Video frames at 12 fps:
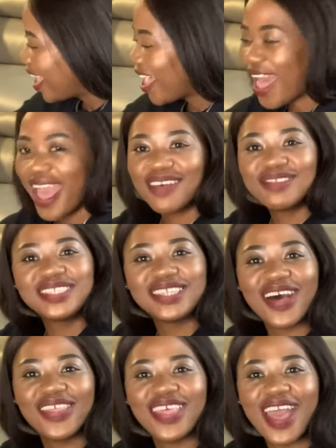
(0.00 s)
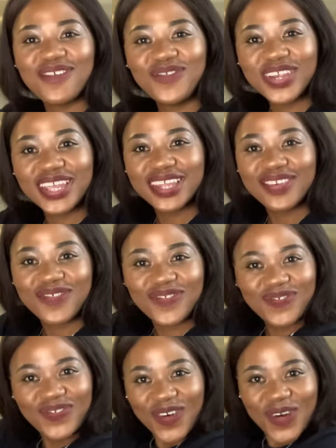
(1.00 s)
I have South African
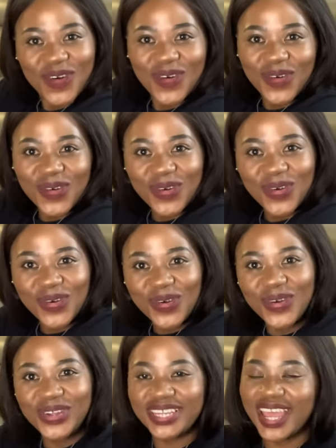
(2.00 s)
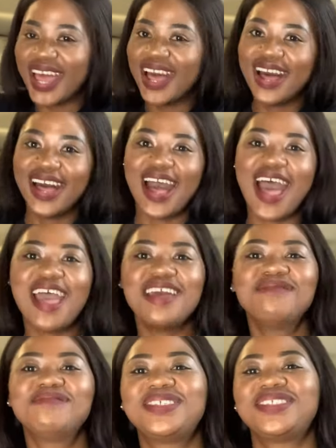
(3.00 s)
food. I
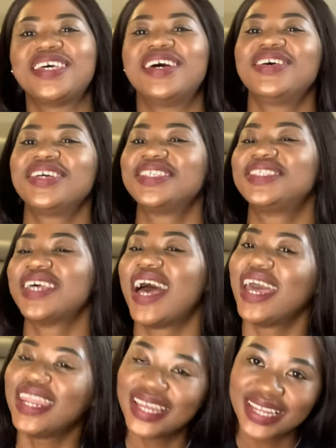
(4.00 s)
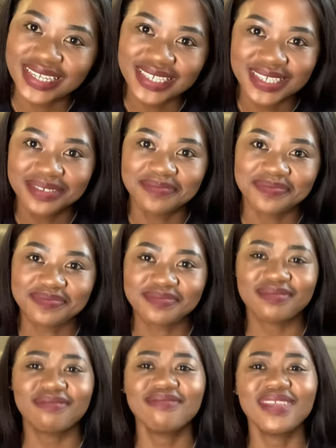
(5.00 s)
am so excited.
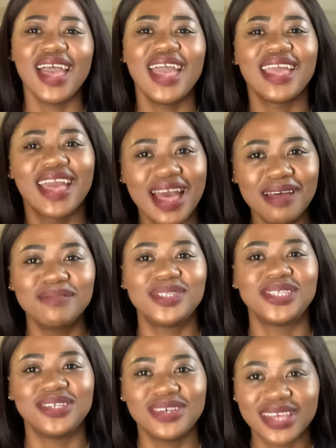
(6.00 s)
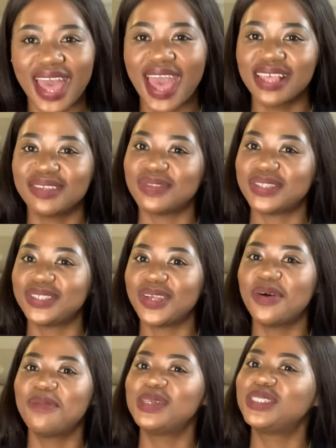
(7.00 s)
I come to you guys with
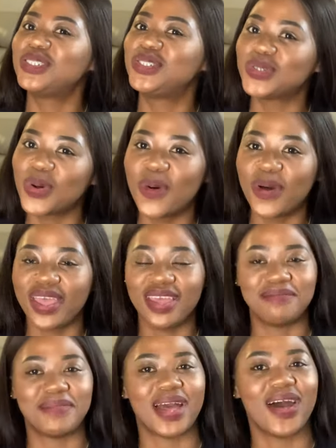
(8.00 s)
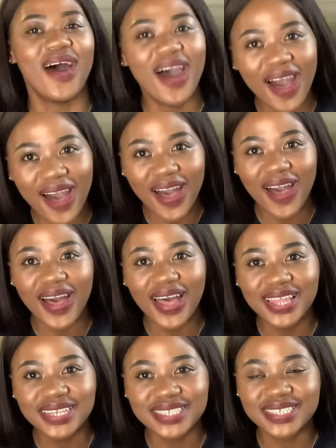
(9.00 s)
so much joy in my
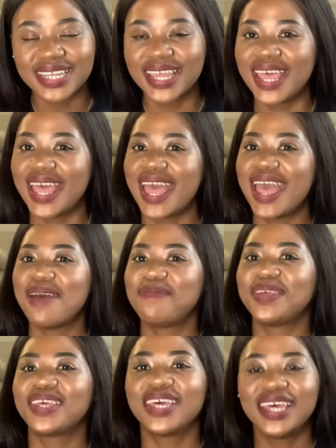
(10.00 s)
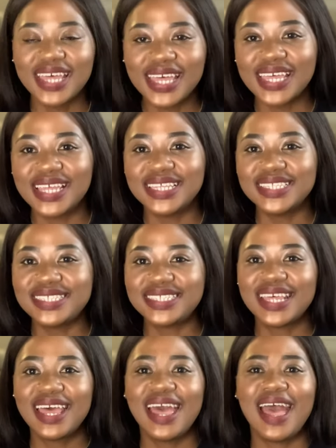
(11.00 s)
heart because
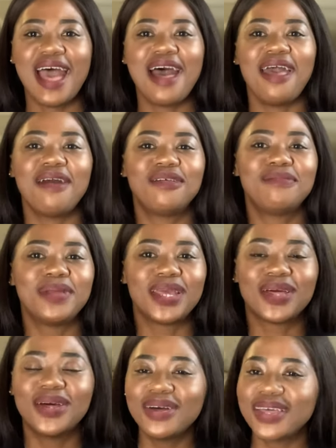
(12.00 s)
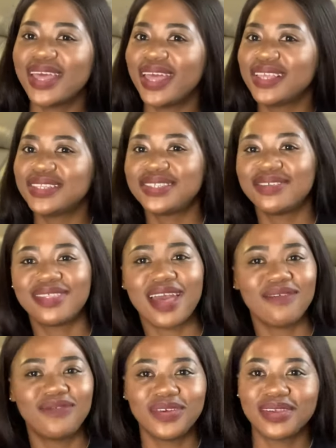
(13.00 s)
I'll be cooking South
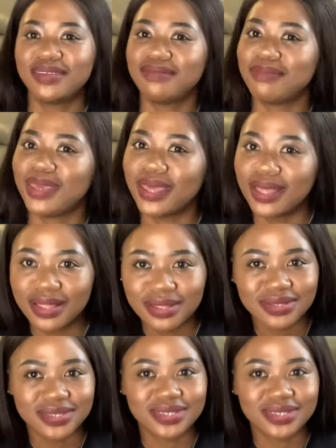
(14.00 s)
African meals.